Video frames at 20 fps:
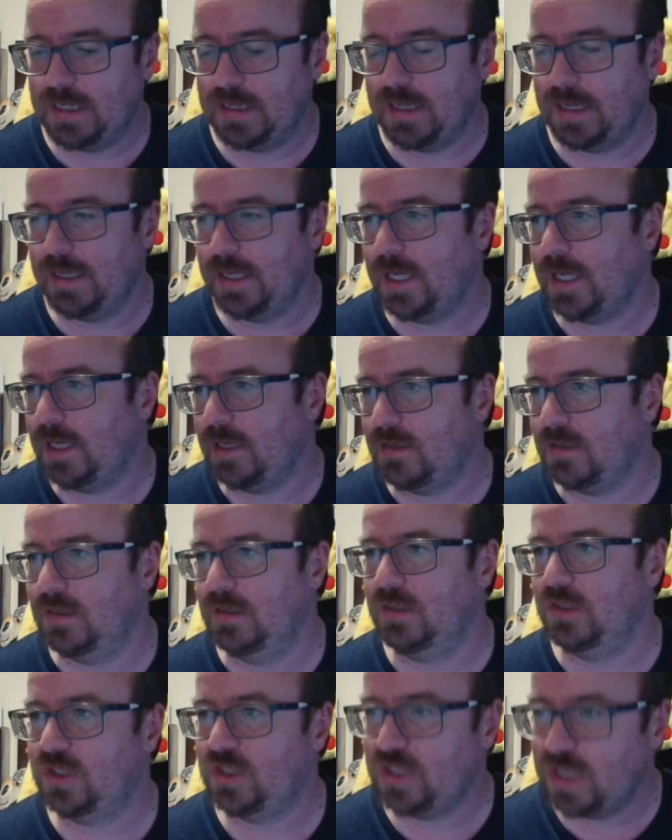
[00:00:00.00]
They had an
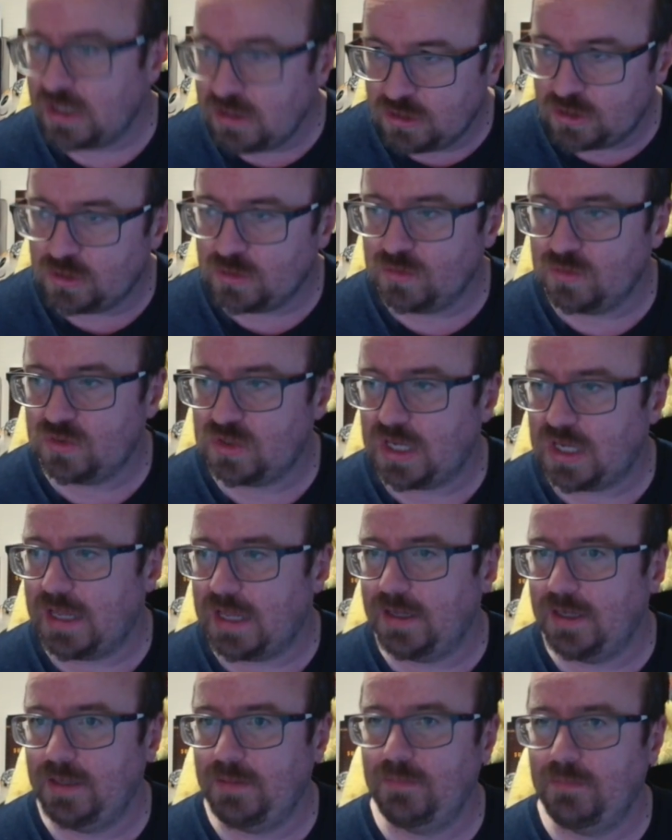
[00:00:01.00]
Essentials
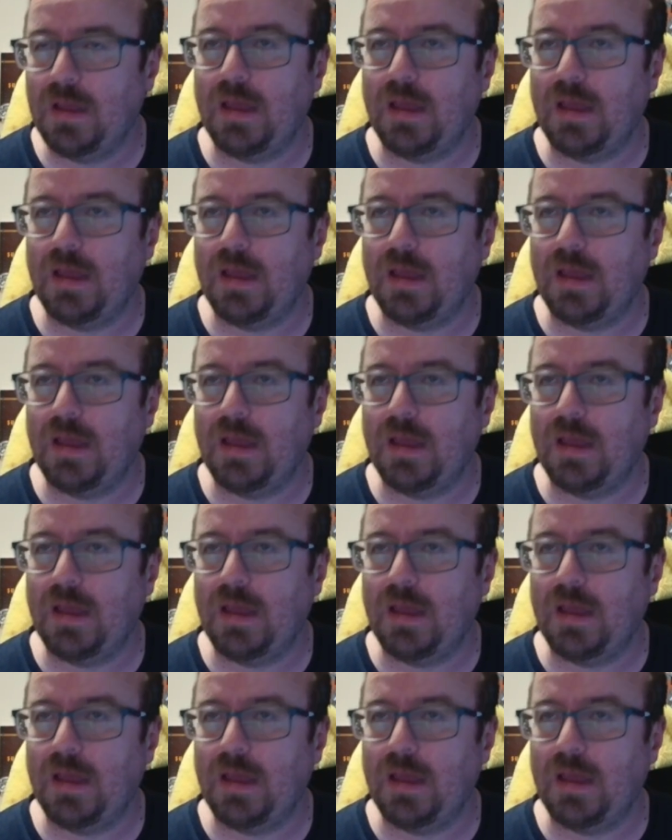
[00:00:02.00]
game,